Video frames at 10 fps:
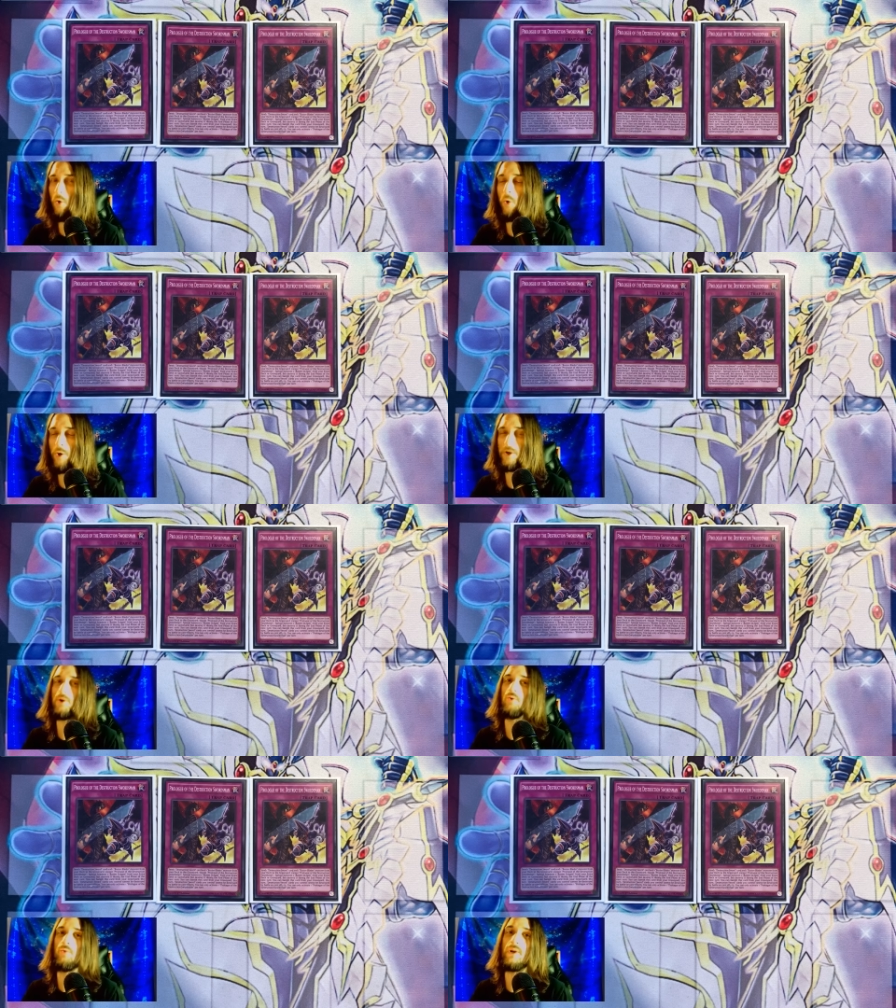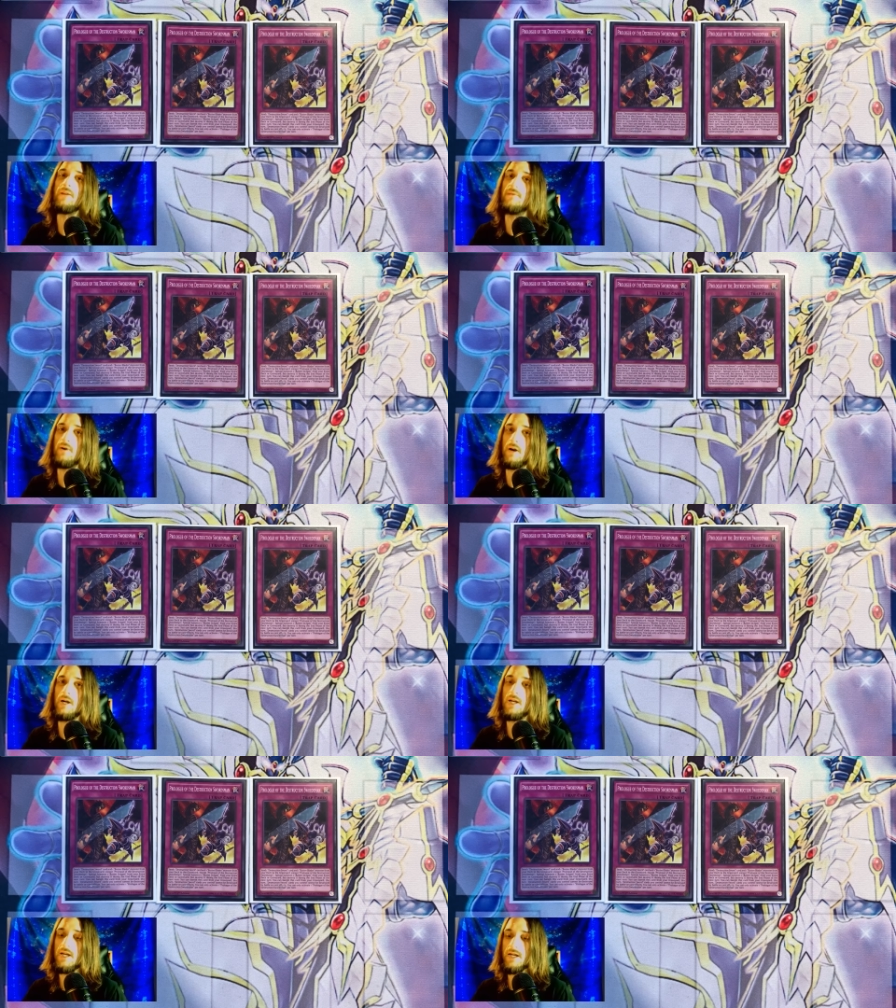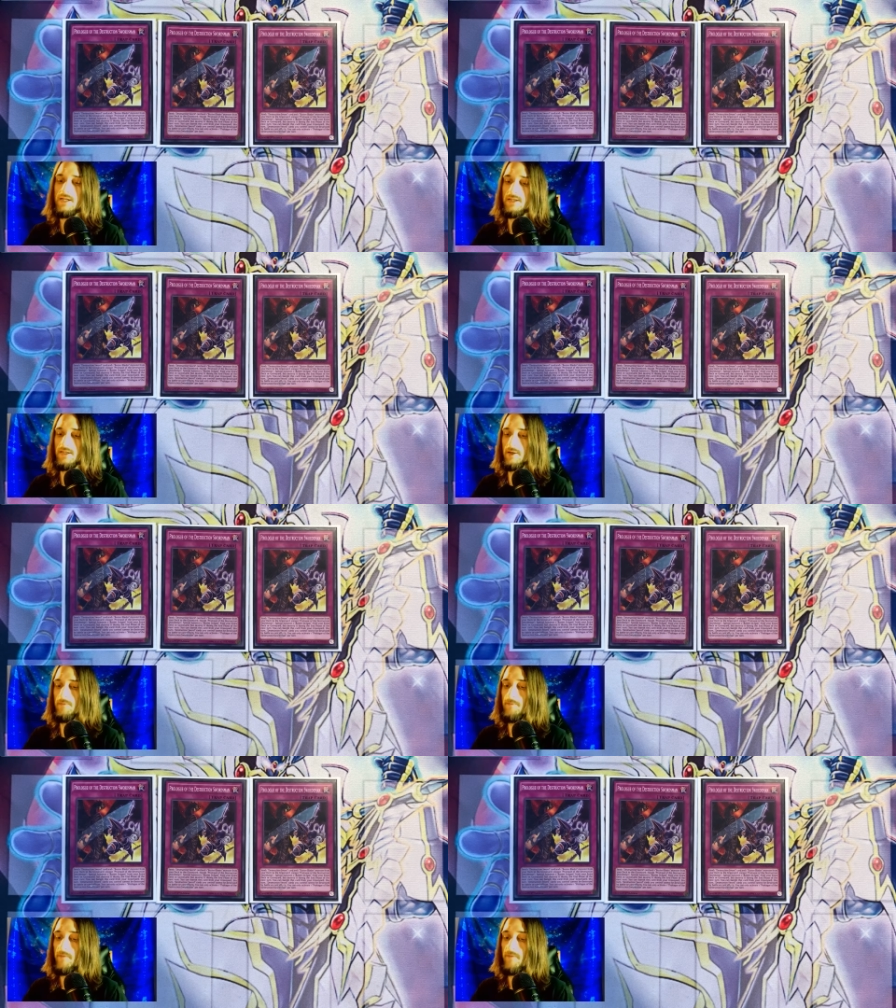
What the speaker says: or your graveyard. So